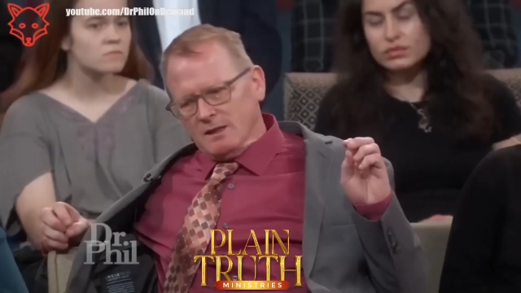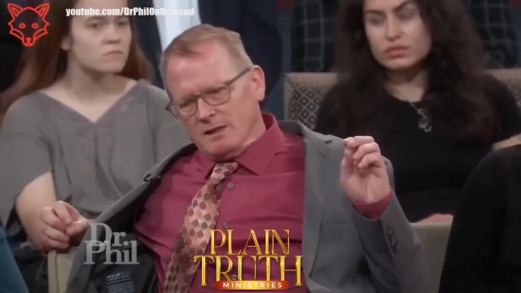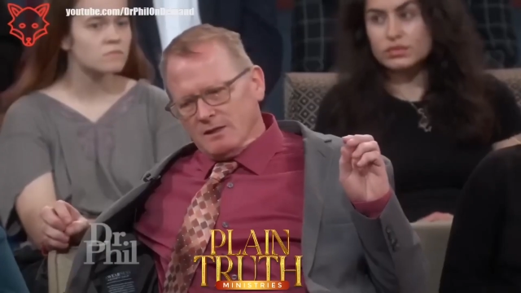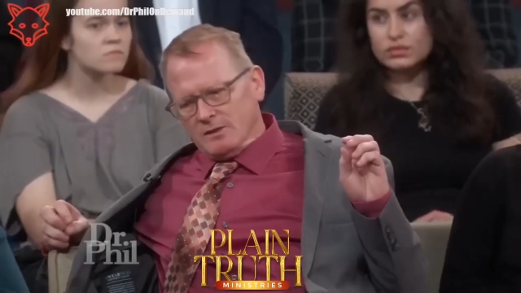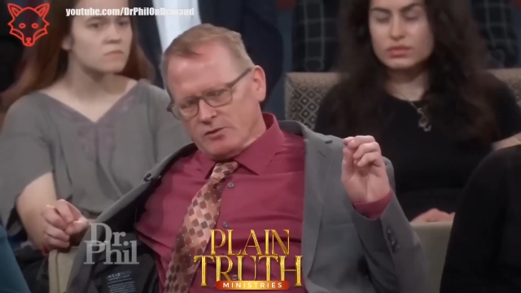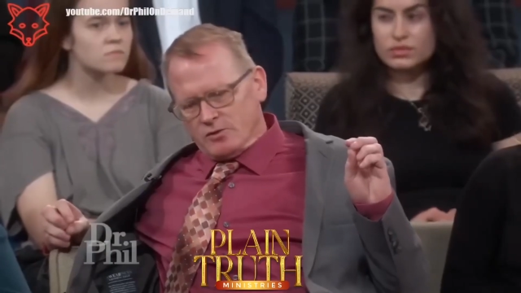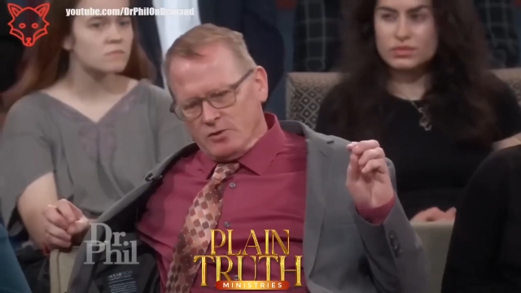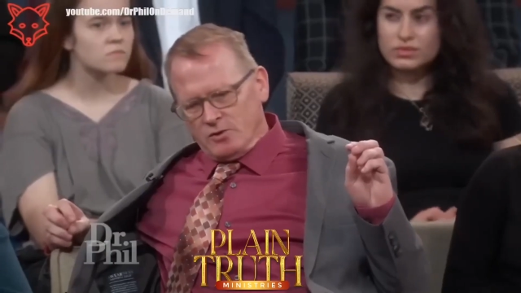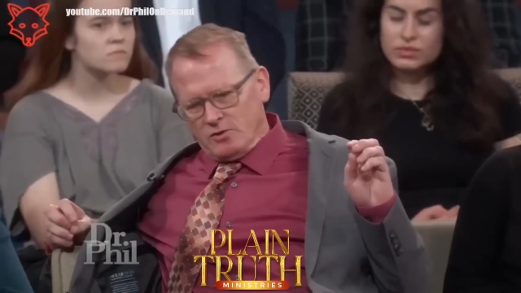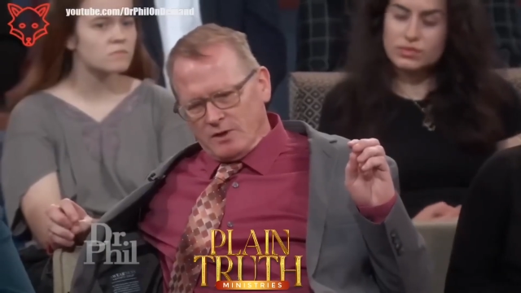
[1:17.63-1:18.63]
Speaker 1: the
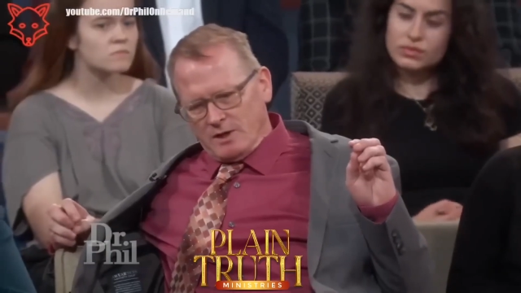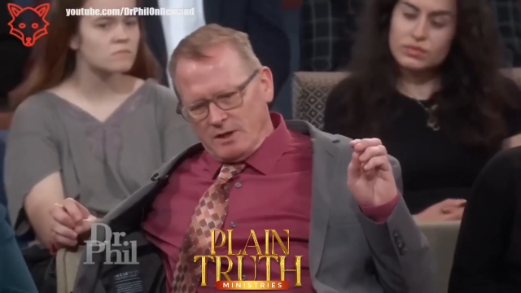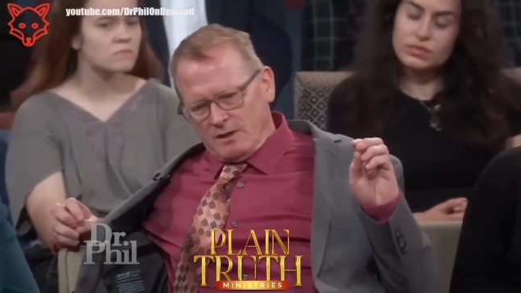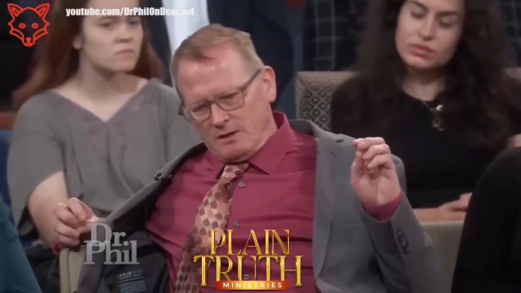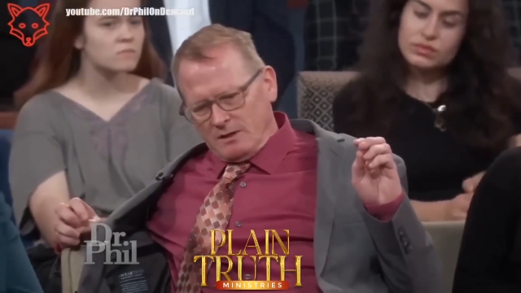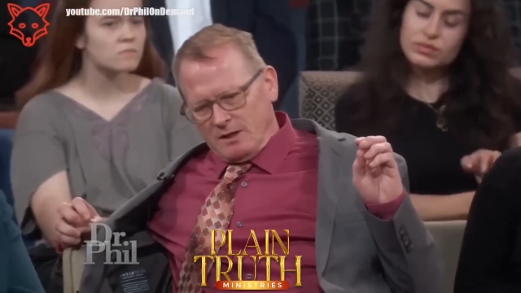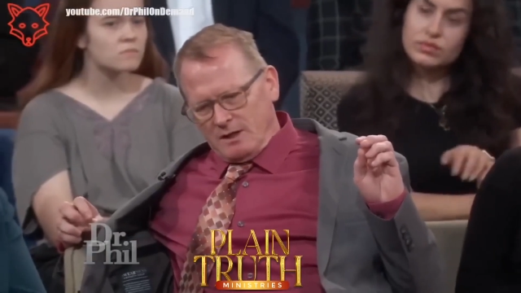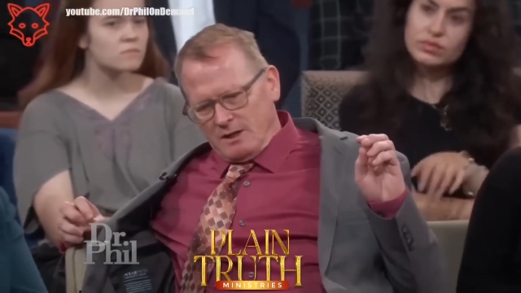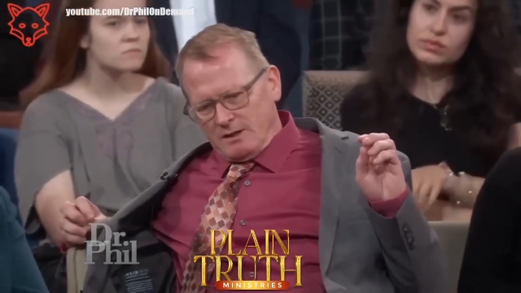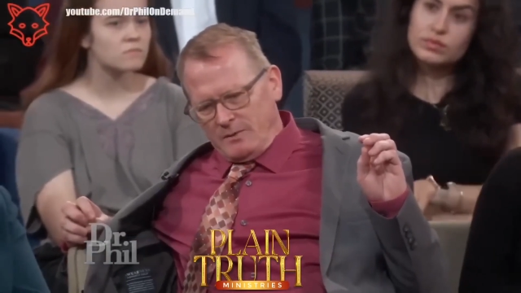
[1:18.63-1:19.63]
truth
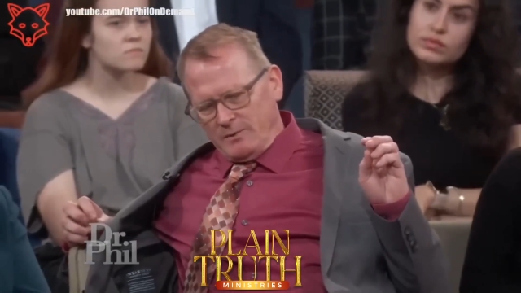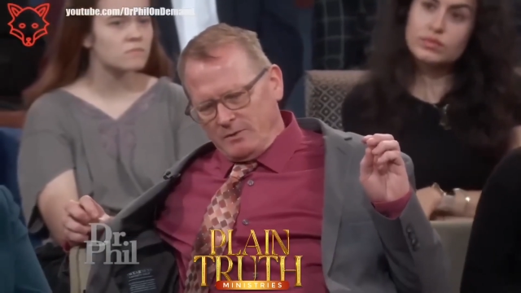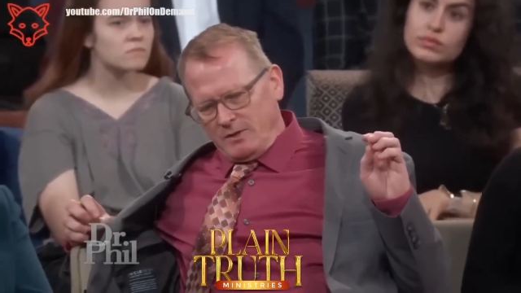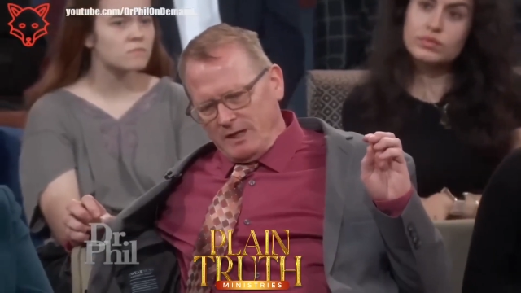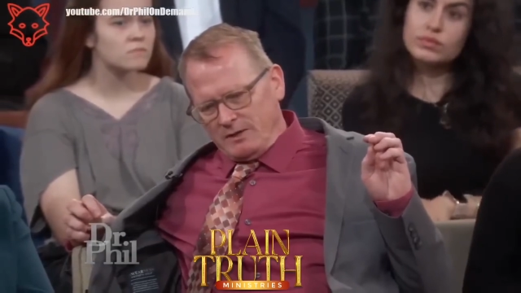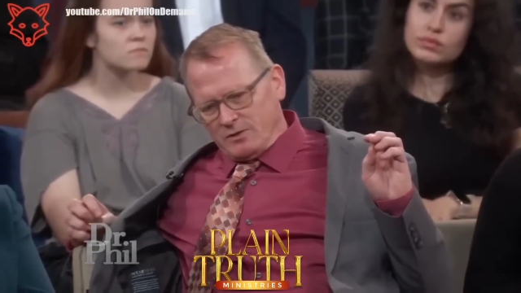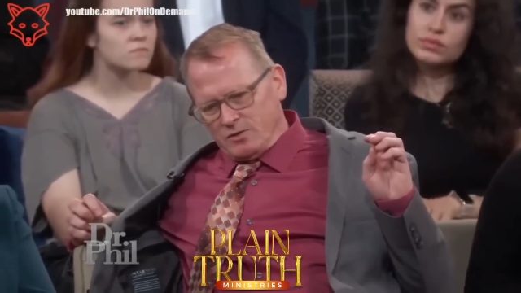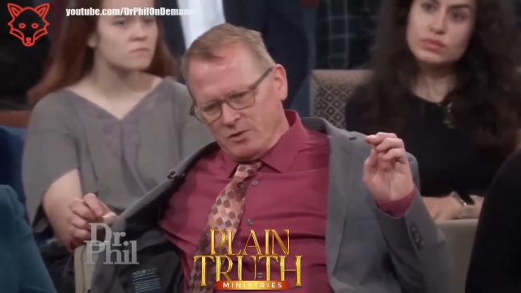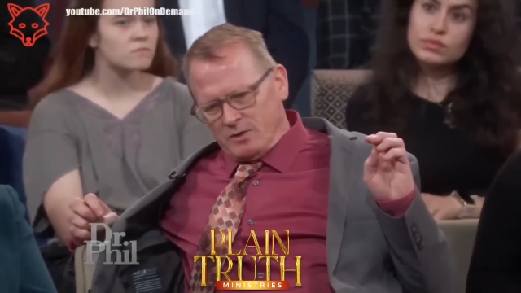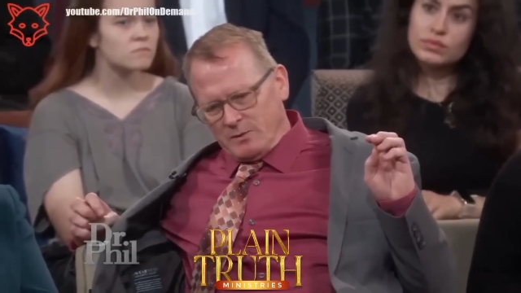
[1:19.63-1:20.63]
people who hate the
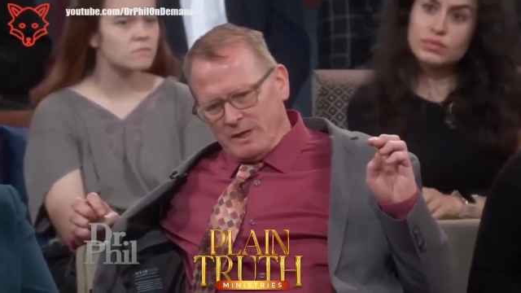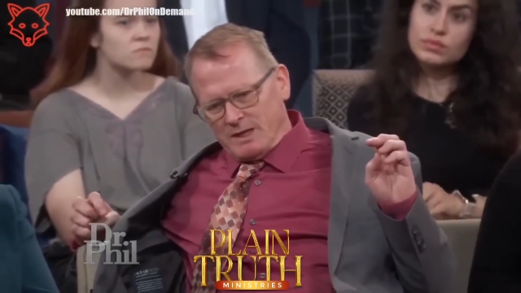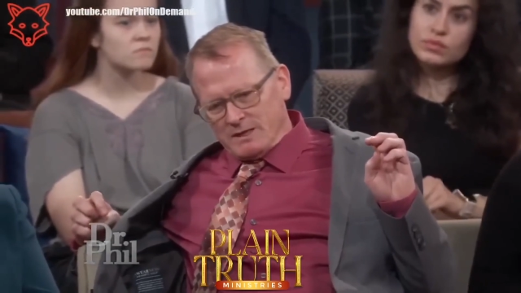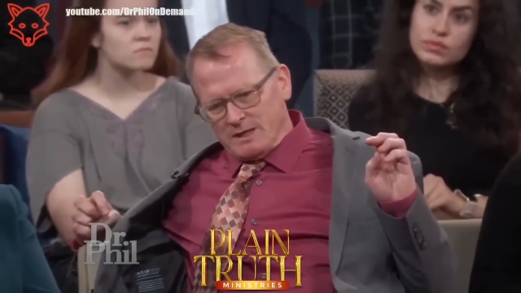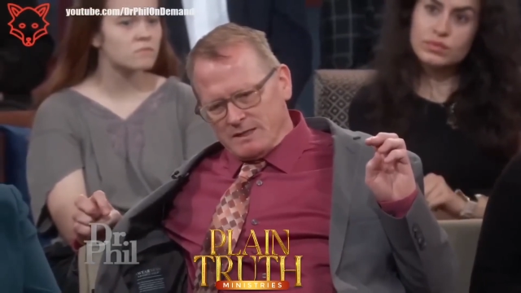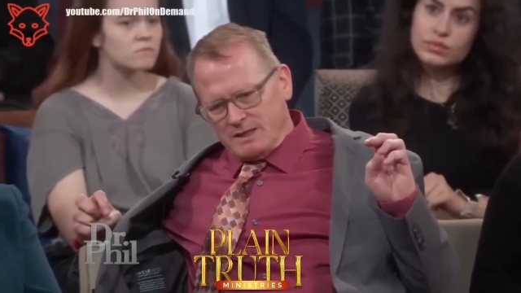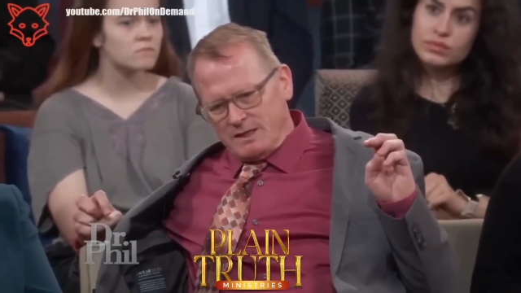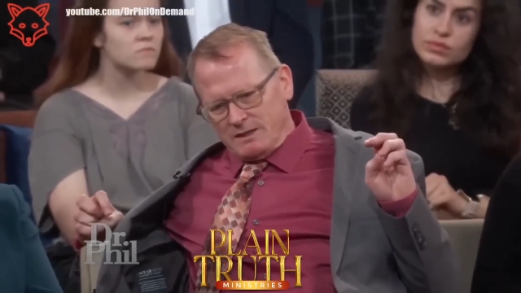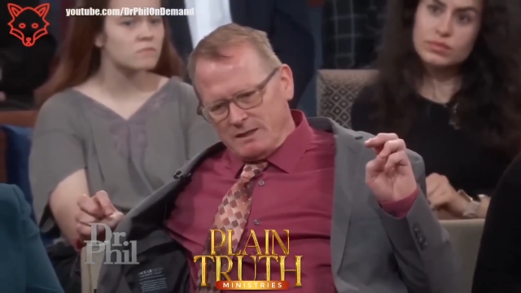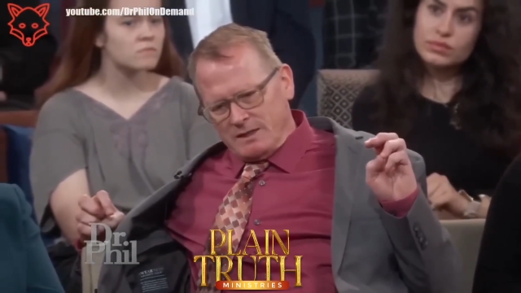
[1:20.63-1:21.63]
truth are because they see
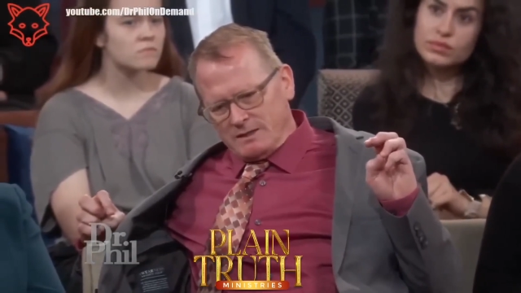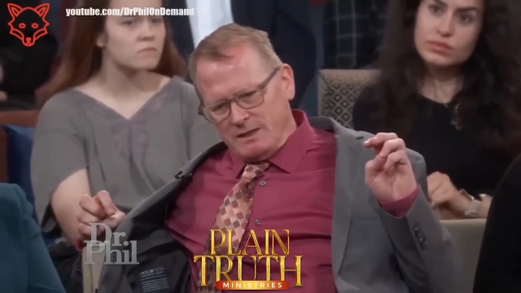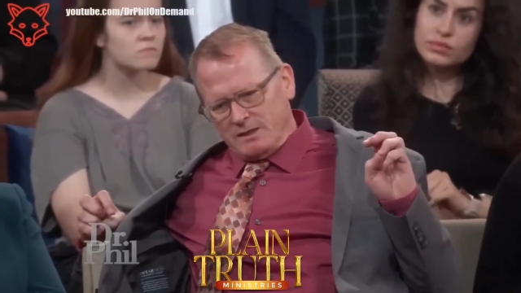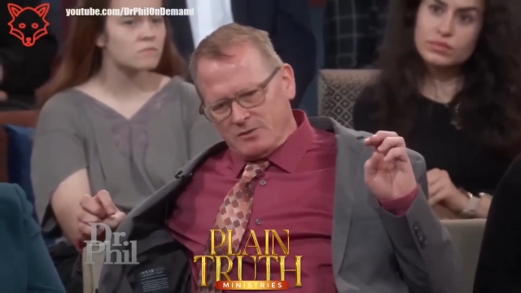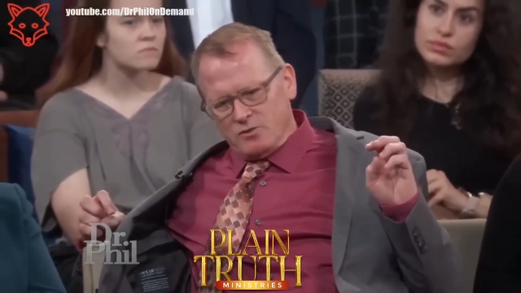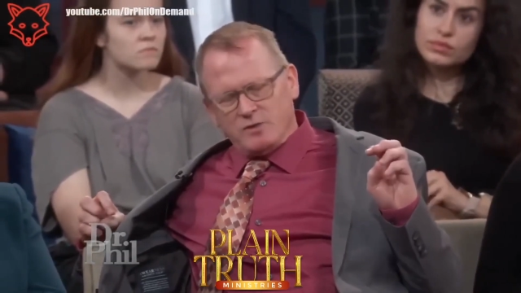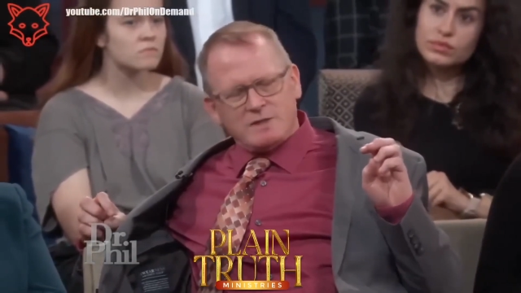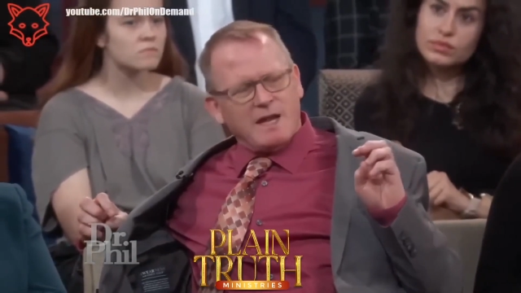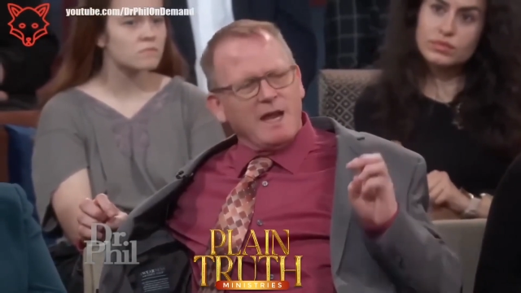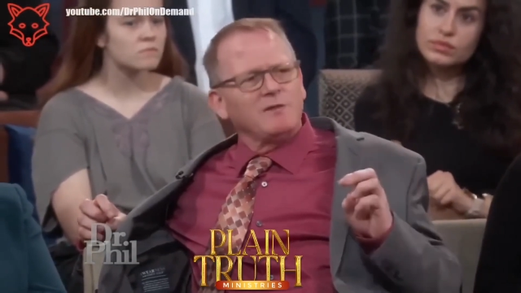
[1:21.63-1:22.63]
they see the truth as
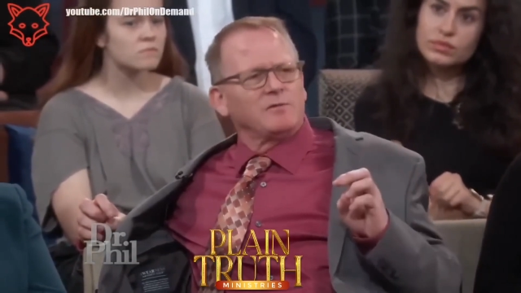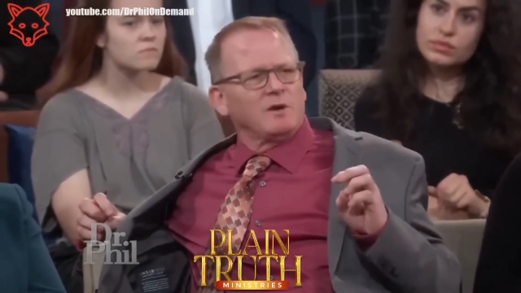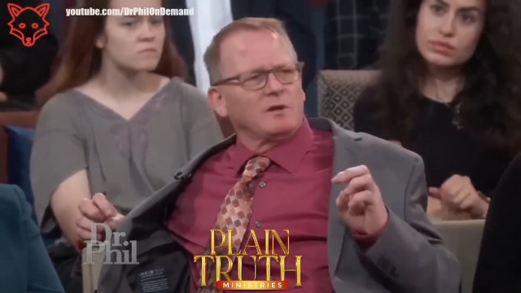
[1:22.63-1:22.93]
hateful.